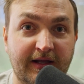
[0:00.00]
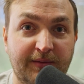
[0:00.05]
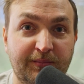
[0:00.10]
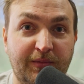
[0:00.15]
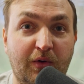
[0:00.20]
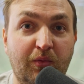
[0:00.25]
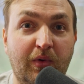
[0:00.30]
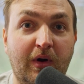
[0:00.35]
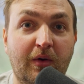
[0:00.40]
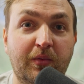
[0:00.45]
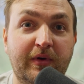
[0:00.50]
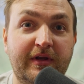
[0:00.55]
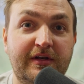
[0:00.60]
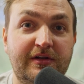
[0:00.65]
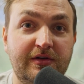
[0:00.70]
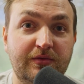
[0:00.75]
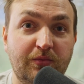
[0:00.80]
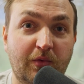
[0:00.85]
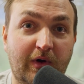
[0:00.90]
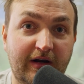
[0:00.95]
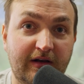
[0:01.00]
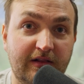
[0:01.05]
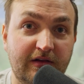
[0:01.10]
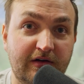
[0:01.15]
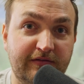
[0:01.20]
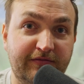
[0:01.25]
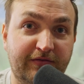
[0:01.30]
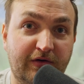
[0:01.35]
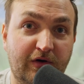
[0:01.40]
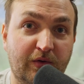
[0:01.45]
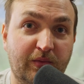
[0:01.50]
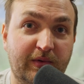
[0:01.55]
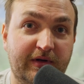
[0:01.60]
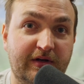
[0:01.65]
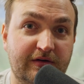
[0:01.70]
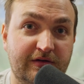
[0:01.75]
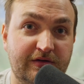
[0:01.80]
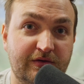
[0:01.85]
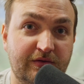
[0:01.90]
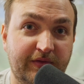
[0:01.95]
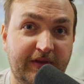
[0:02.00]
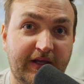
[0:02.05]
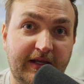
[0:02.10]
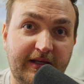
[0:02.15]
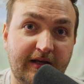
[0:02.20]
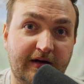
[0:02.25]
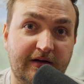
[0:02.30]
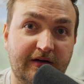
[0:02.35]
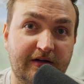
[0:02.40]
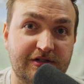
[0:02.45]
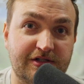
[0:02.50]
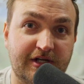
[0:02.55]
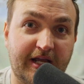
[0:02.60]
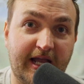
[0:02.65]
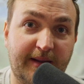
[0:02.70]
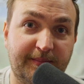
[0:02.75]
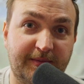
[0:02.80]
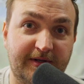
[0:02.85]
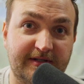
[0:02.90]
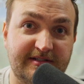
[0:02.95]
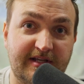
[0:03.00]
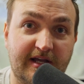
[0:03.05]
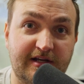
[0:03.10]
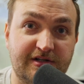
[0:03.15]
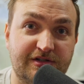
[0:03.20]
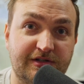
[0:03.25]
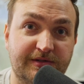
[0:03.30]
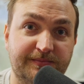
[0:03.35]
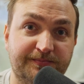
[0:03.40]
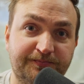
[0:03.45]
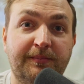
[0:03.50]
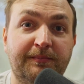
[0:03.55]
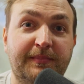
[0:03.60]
But what we do want to look for when you're doing that yardage gapping session